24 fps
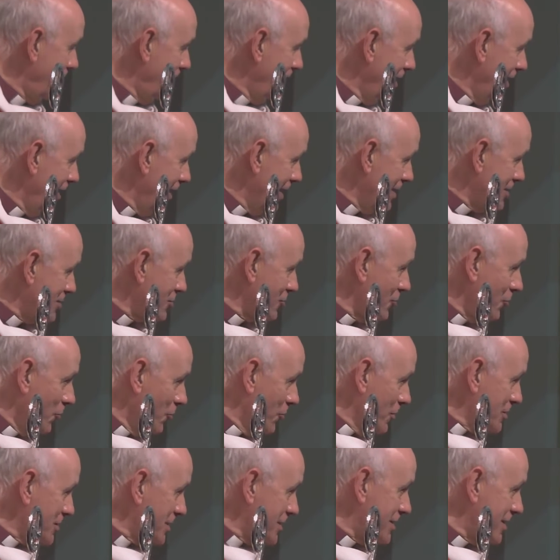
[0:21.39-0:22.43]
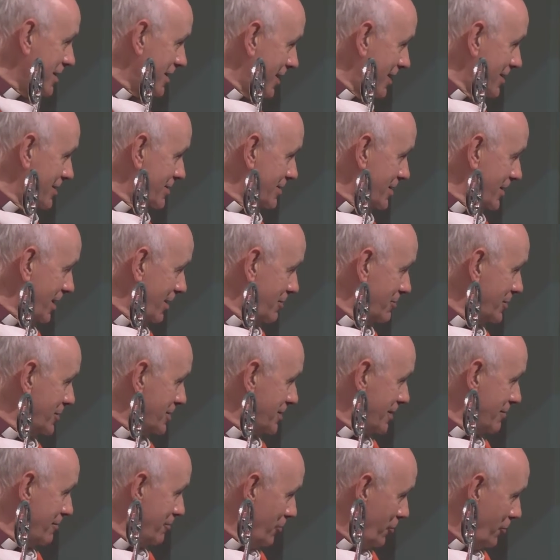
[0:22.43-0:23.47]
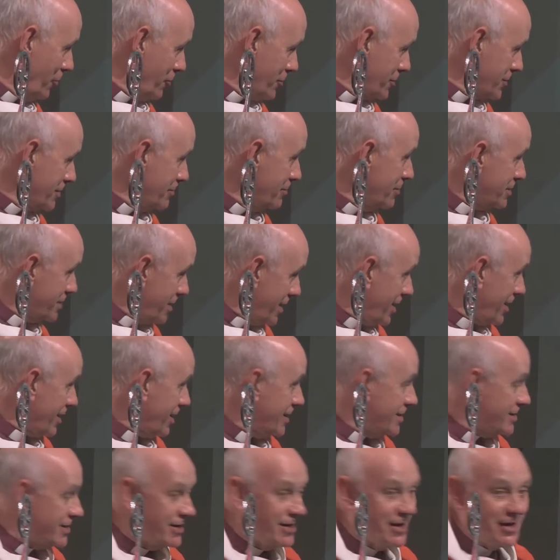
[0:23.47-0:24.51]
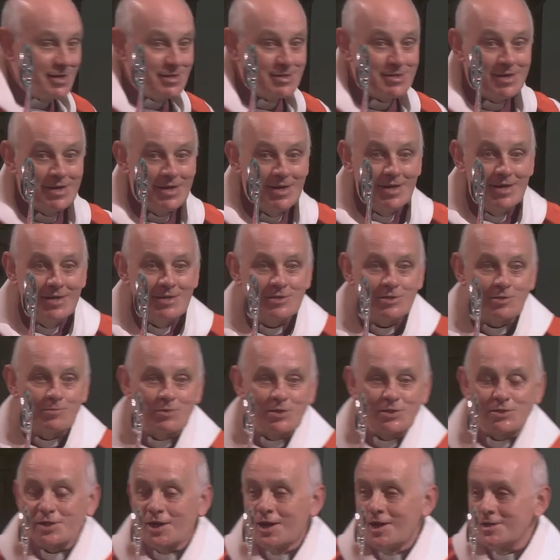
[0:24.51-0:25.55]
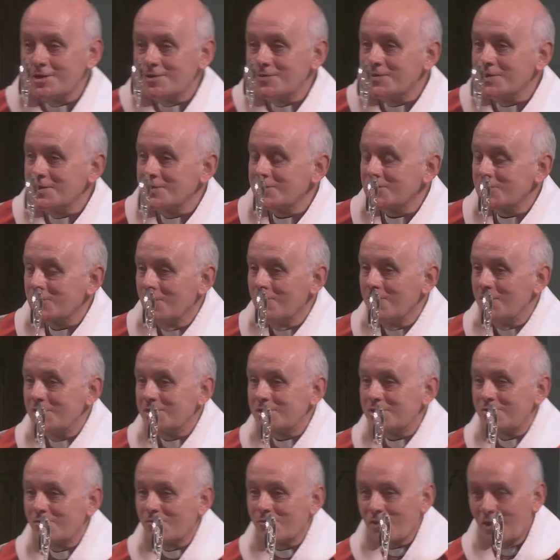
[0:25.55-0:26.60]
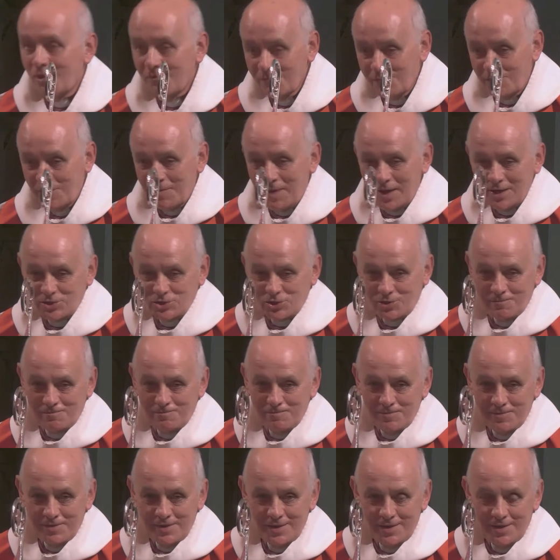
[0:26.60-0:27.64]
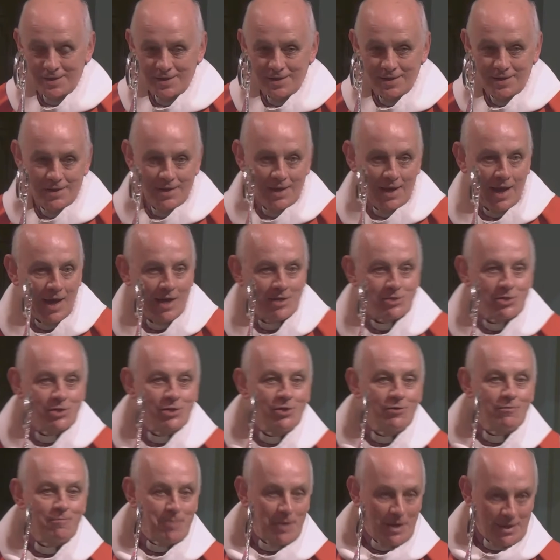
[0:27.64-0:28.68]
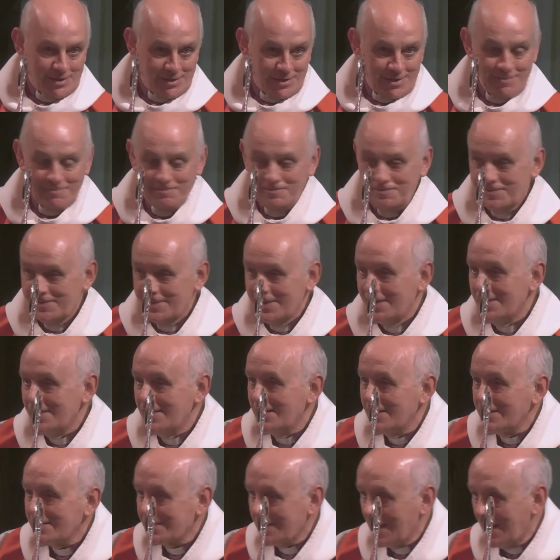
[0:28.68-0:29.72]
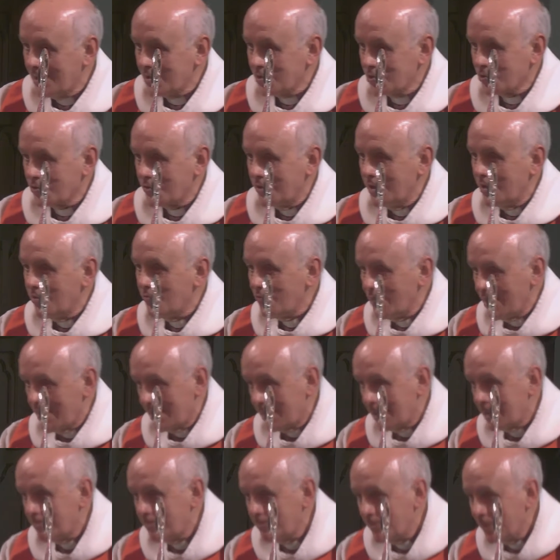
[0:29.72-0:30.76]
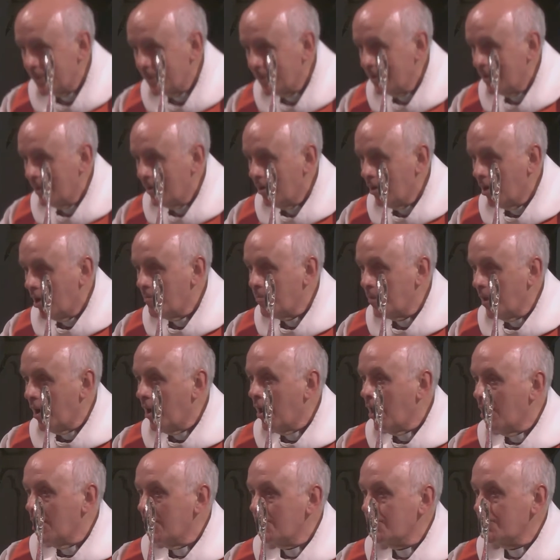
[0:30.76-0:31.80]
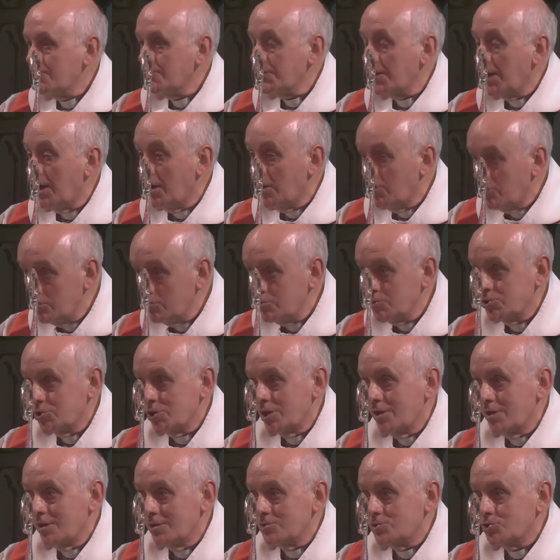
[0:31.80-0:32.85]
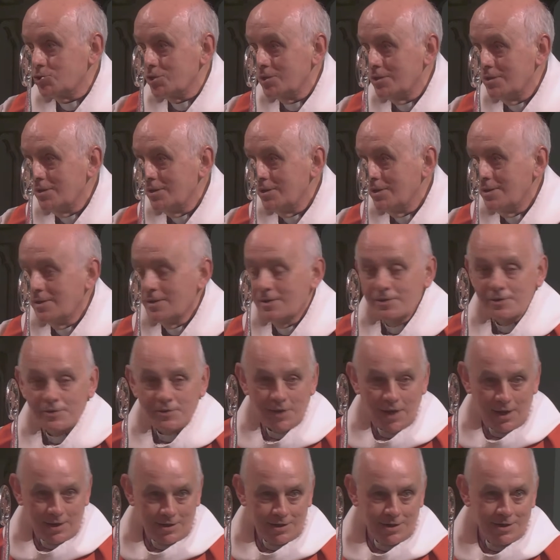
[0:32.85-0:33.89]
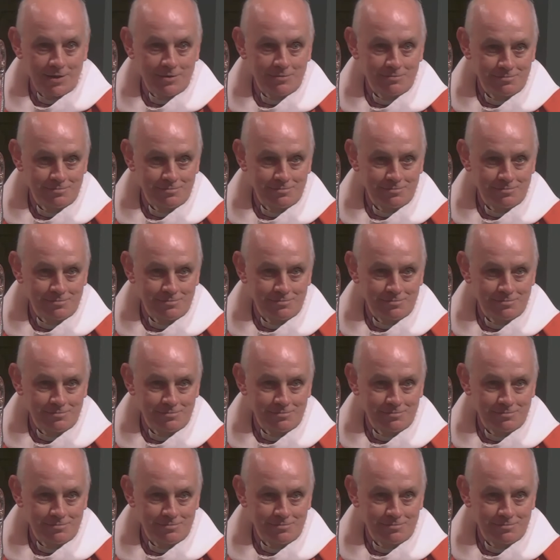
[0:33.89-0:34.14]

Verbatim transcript: It's always a delight to come to St. Paul's, and particularly tonight to preside at this service of confirmation. And to you, Peter and Catherine and Rick. On behalf of the whole church, thank you.